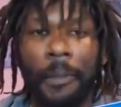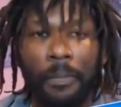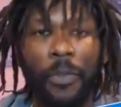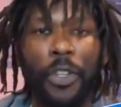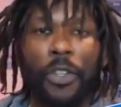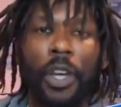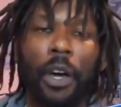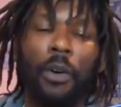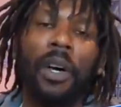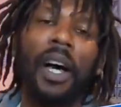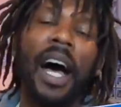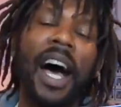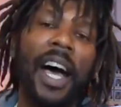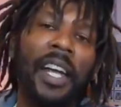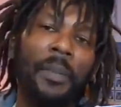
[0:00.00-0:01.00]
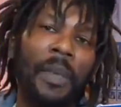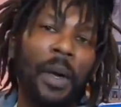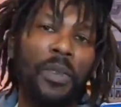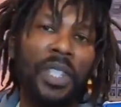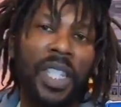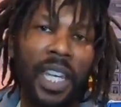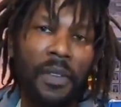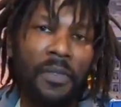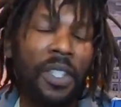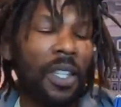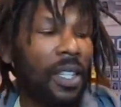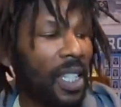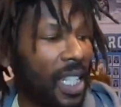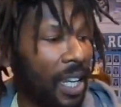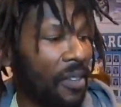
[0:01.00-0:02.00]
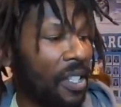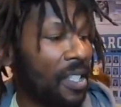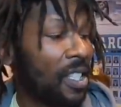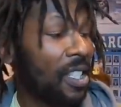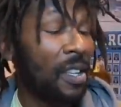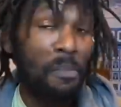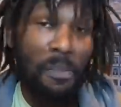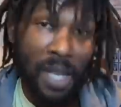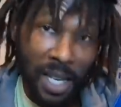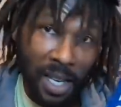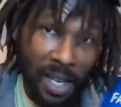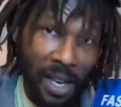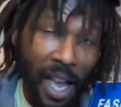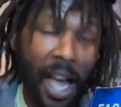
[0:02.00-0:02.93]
you know, item that was given to me,